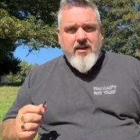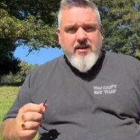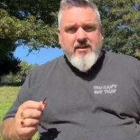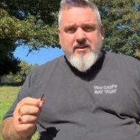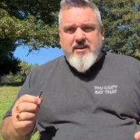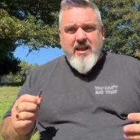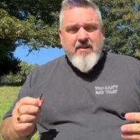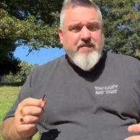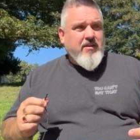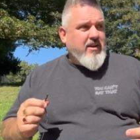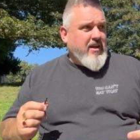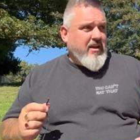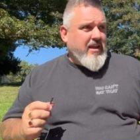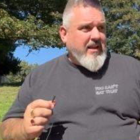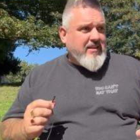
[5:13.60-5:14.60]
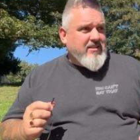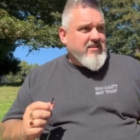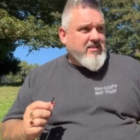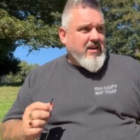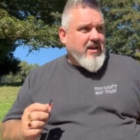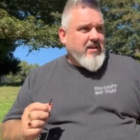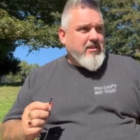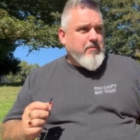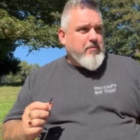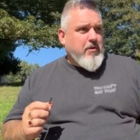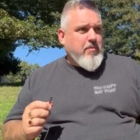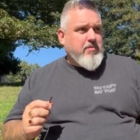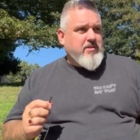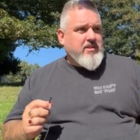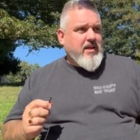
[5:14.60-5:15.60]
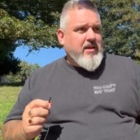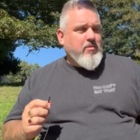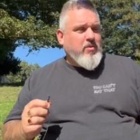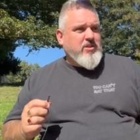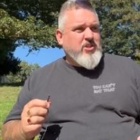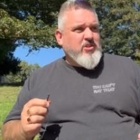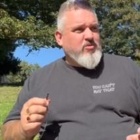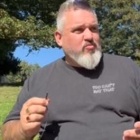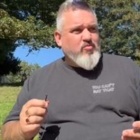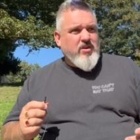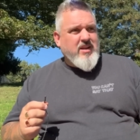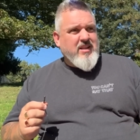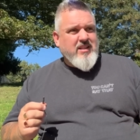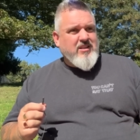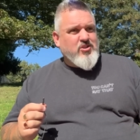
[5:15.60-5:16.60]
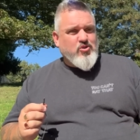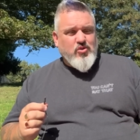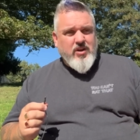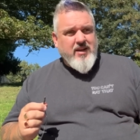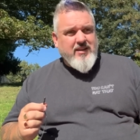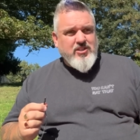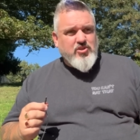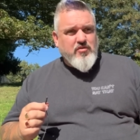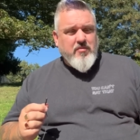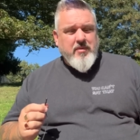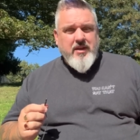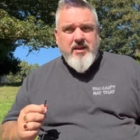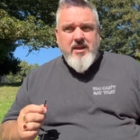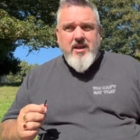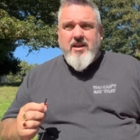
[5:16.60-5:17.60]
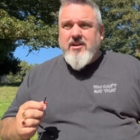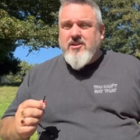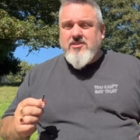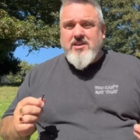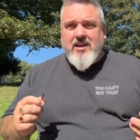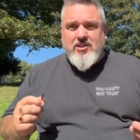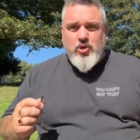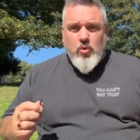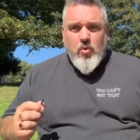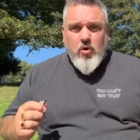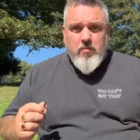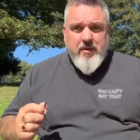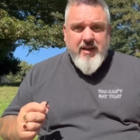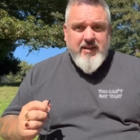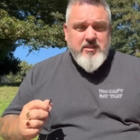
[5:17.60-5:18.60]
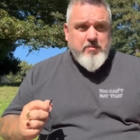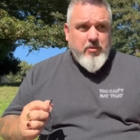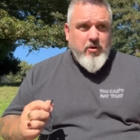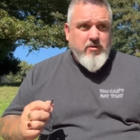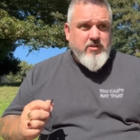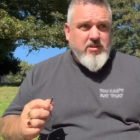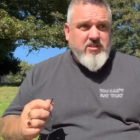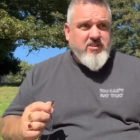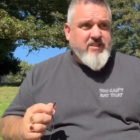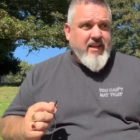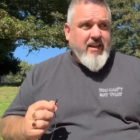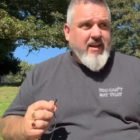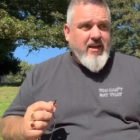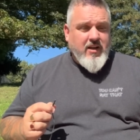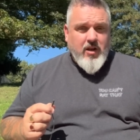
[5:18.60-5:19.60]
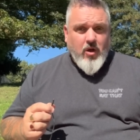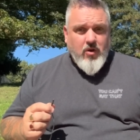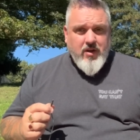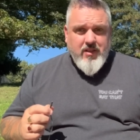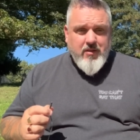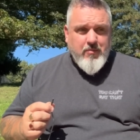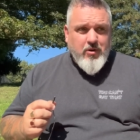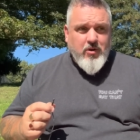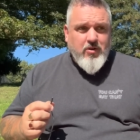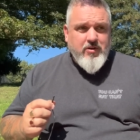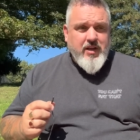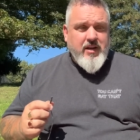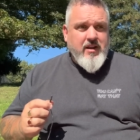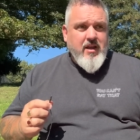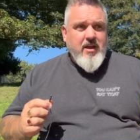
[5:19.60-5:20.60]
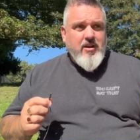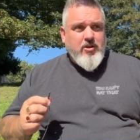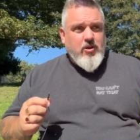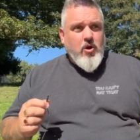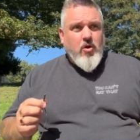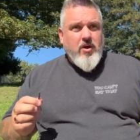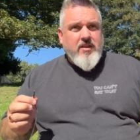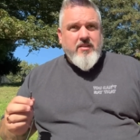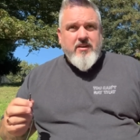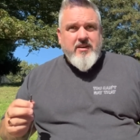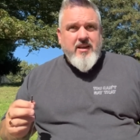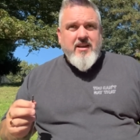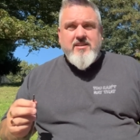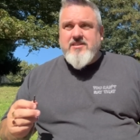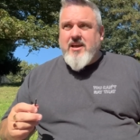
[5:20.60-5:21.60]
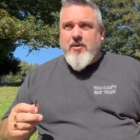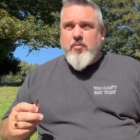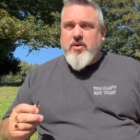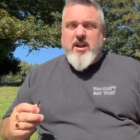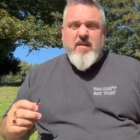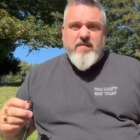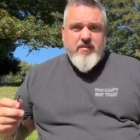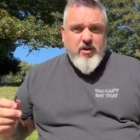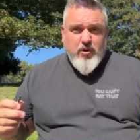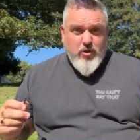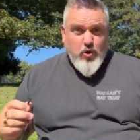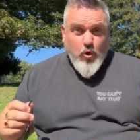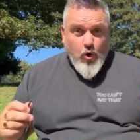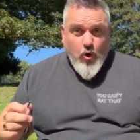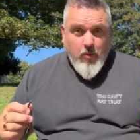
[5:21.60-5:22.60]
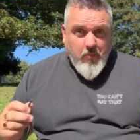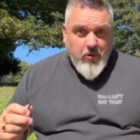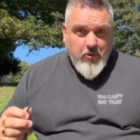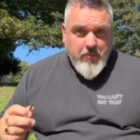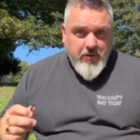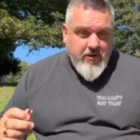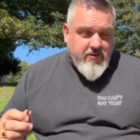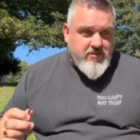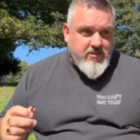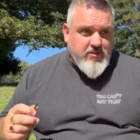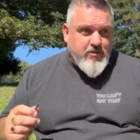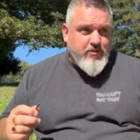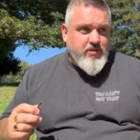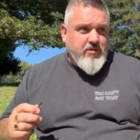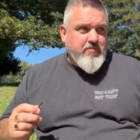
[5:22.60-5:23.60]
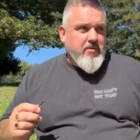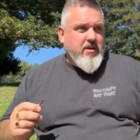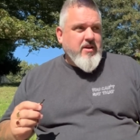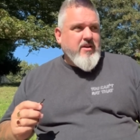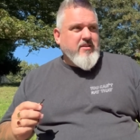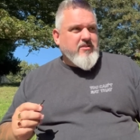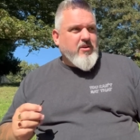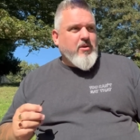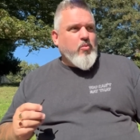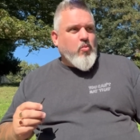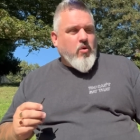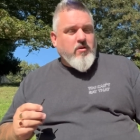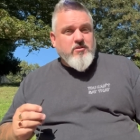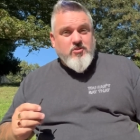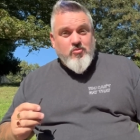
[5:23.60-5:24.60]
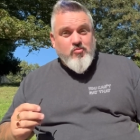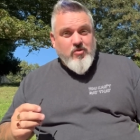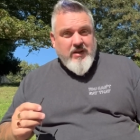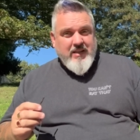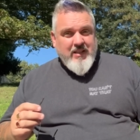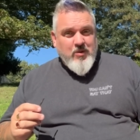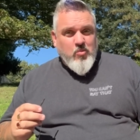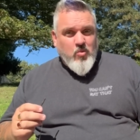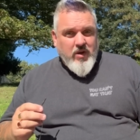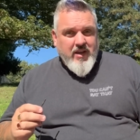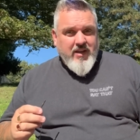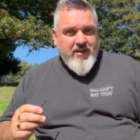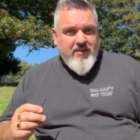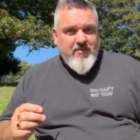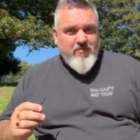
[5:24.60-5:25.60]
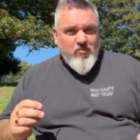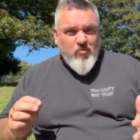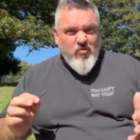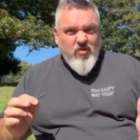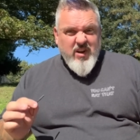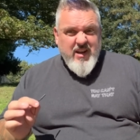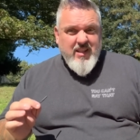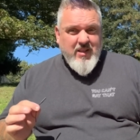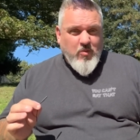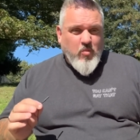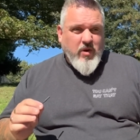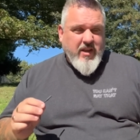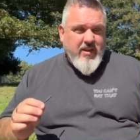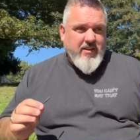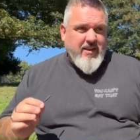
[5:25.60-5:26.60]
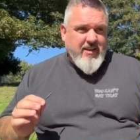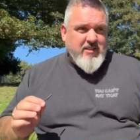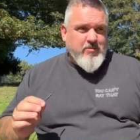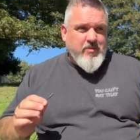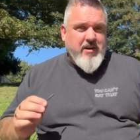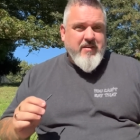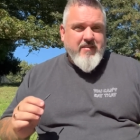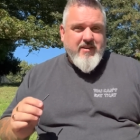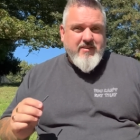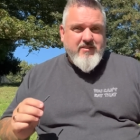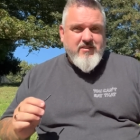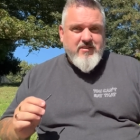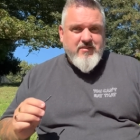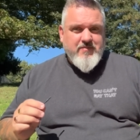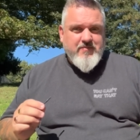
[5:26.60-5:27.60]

never inside the property, which is really strange for me because I do all my explores at silly o'clock in the morning, not in the daytime when every normal person does them. So it was a really weird experience.